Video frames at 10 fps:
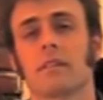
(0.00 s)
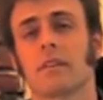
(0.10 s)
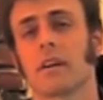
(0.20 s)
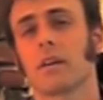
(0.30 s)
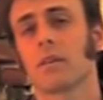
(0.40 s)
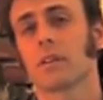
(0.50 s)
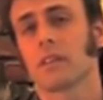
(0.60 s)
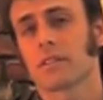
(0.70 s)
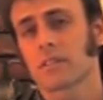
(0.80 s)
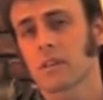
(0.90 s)
Now
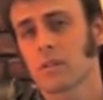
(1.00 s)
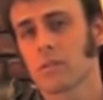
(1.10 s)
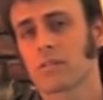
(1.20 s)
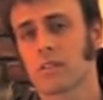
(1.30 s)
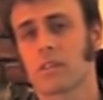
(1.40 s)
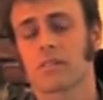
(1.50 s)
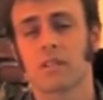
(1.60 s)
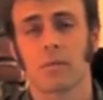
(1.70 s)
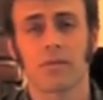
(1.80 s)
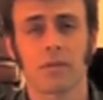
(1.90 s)
let's go to
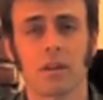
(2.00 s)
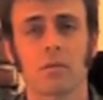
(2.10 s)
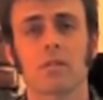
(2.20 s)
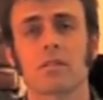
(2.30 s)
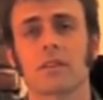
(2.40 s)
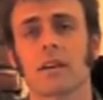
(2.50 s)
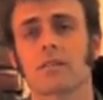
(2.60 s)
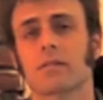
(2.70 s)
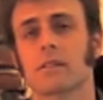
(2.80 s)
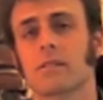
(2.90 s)
step 3, which is
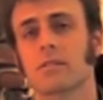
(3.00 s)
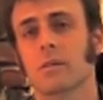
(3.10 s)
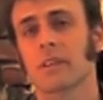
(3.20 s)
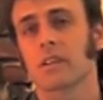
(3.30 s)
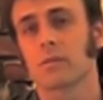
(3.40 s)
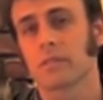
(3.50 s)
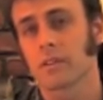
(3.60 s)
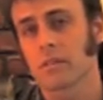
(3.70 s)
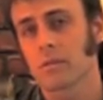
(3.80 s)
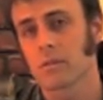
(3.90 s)
actually strumming it with
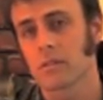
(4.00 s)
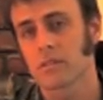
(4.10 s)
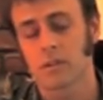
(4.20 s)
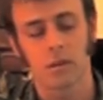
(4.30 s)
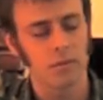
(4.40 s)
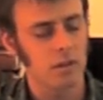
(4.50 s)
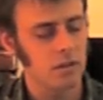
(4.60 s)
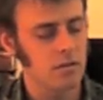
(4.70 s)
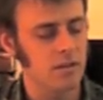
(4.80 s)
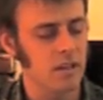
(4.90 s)
a chord. So I'm going to
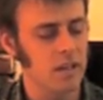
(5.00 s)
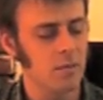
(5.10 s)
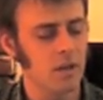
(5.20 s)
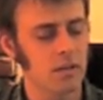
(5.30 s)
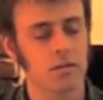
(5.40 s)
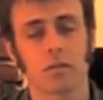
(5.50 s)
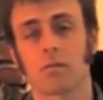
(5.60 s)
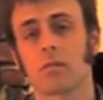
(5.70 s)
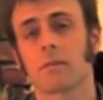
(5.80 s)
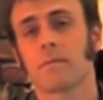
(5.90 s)
use an E major
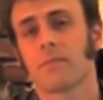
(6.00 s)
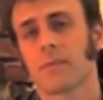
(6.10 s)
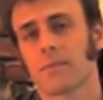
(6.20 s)
chord,